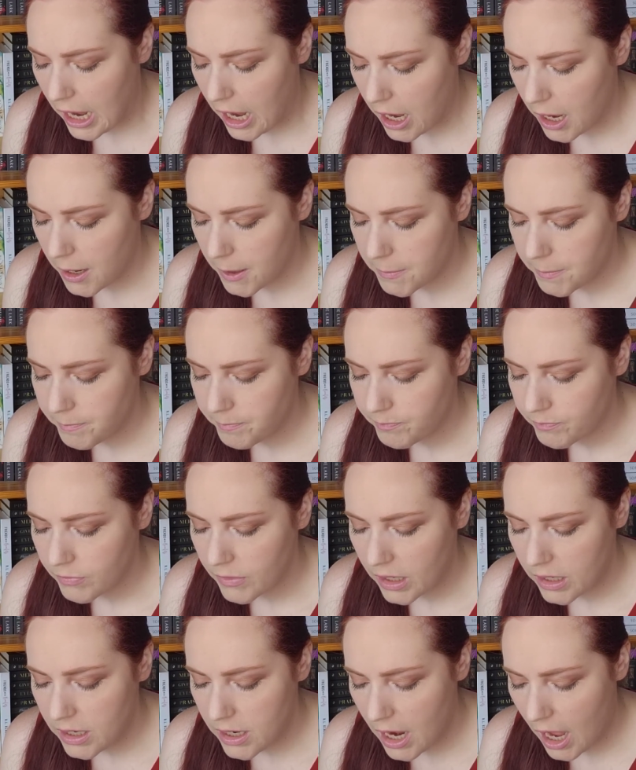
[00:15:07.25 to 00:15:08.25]
Um,
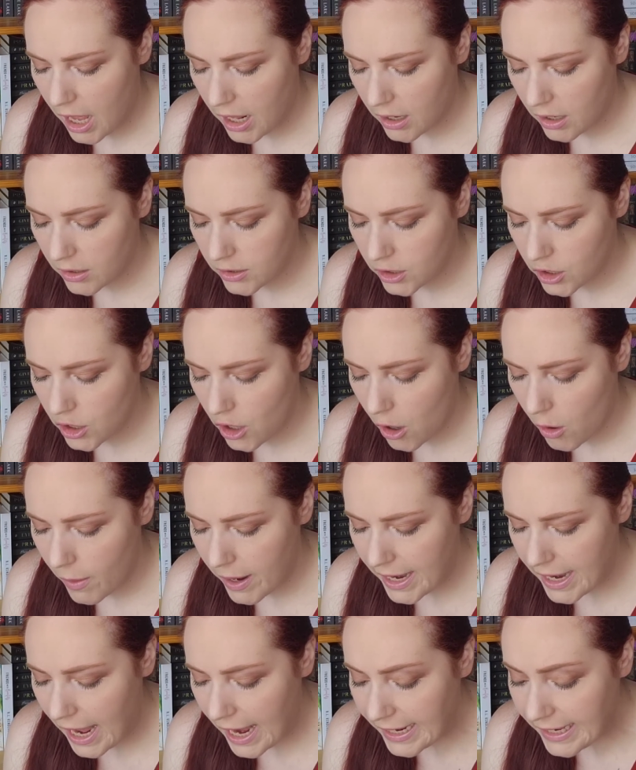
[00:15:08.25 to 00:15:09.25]
not, you
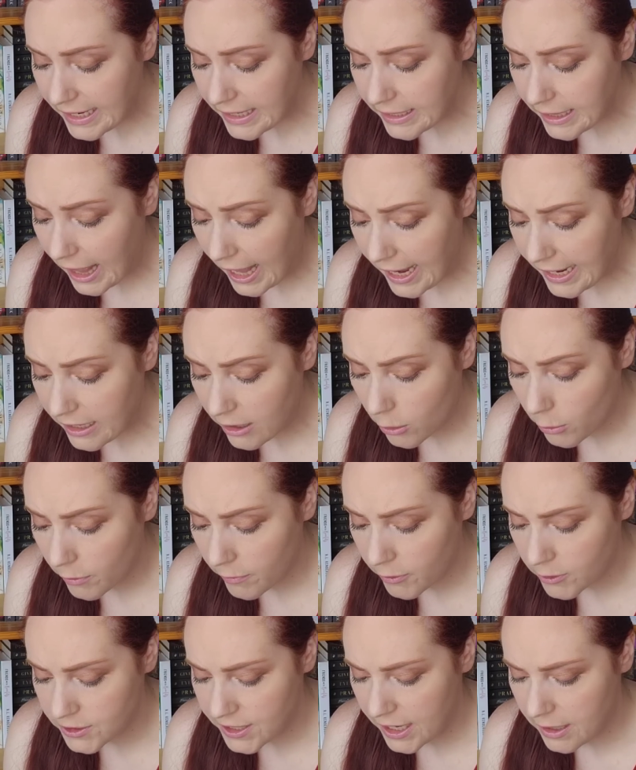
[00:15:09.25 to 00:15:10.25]
know, and I can like a
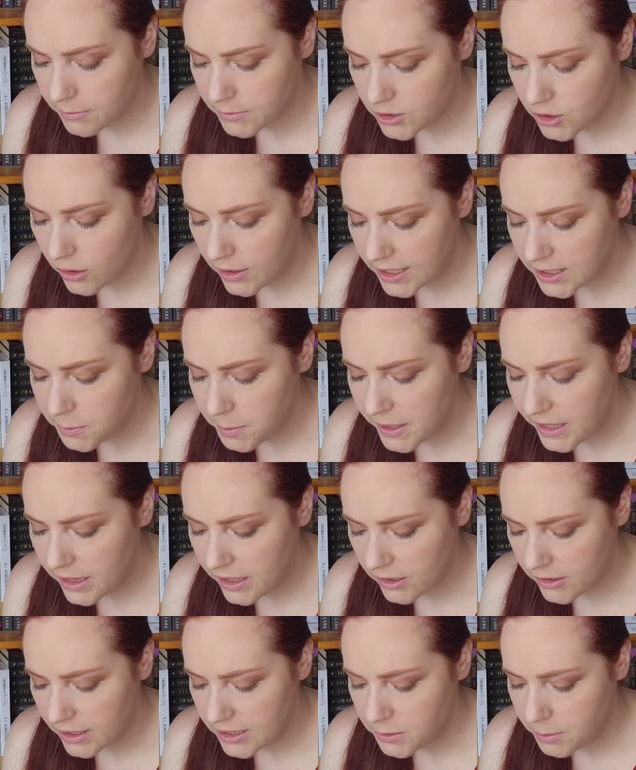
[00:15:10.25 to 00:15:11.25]
reverse harem. So let's be
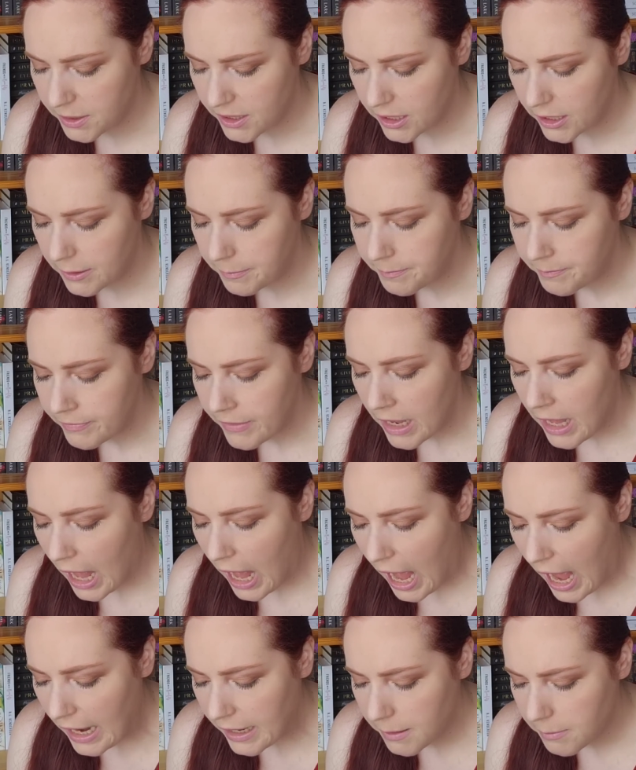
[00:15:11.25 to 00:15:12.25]
clear, let's be clear.
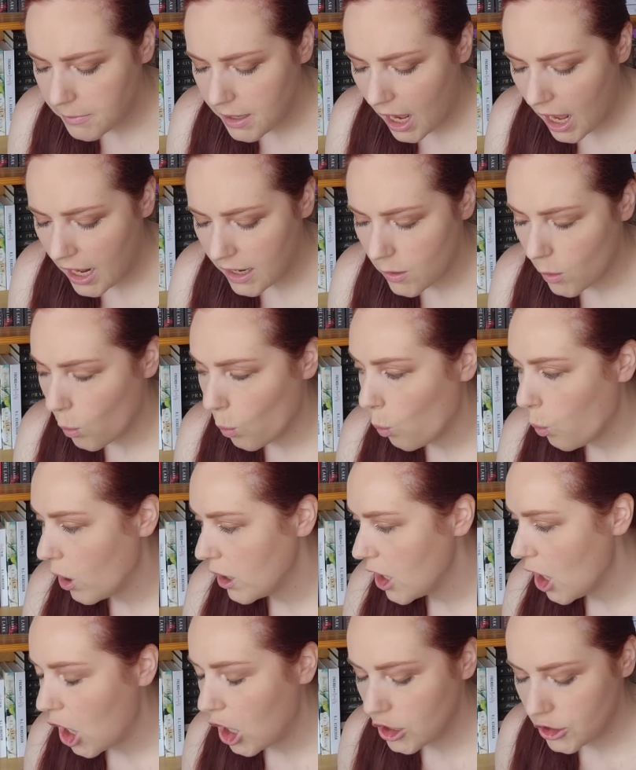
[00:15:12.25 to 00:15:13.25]
I am not
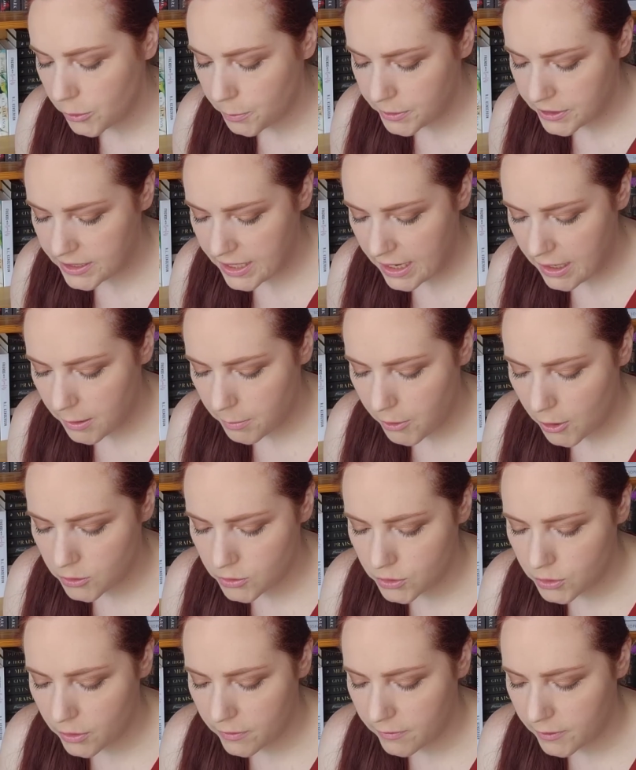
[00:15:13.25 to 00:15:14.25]
100%
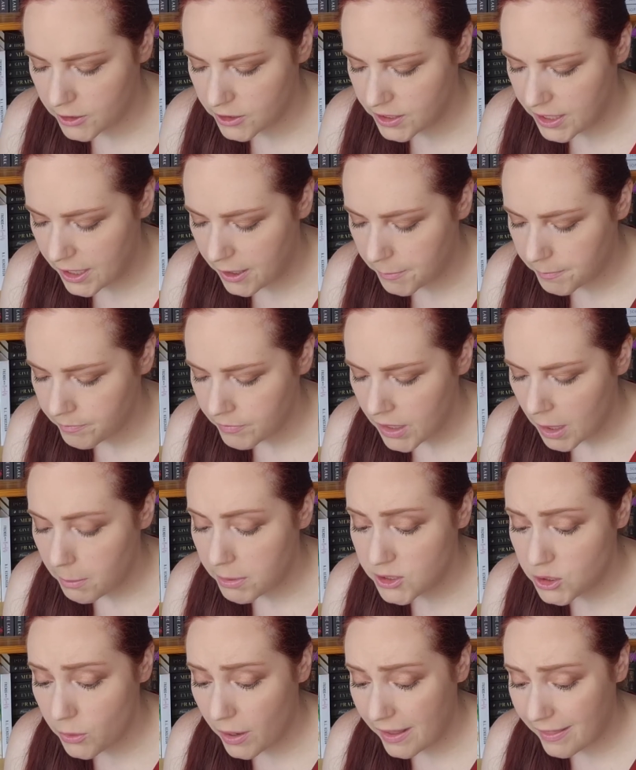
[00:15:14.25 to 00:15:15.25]
opposed to reverse harem,
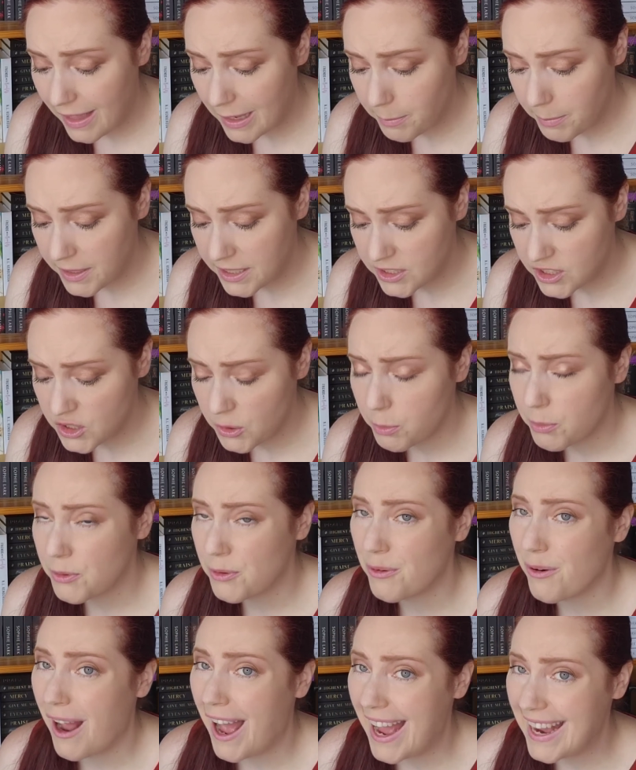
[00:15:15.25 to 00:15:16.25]
but do I like being
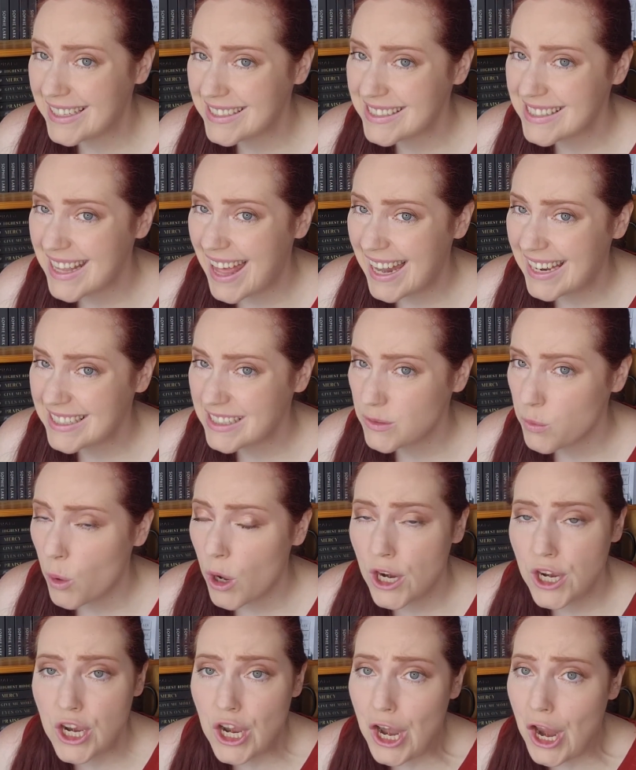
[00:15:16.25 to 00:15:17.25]
surprised that it's
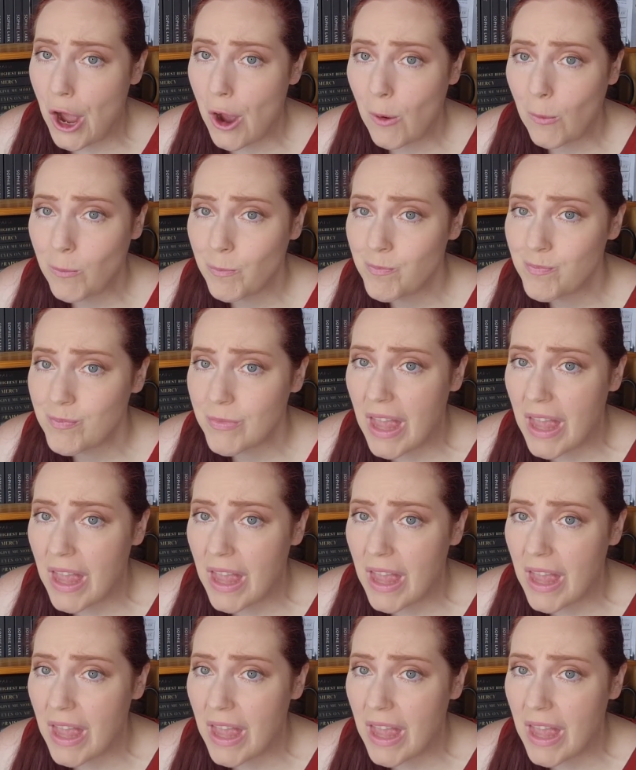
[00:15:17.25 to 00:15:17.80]
one? No.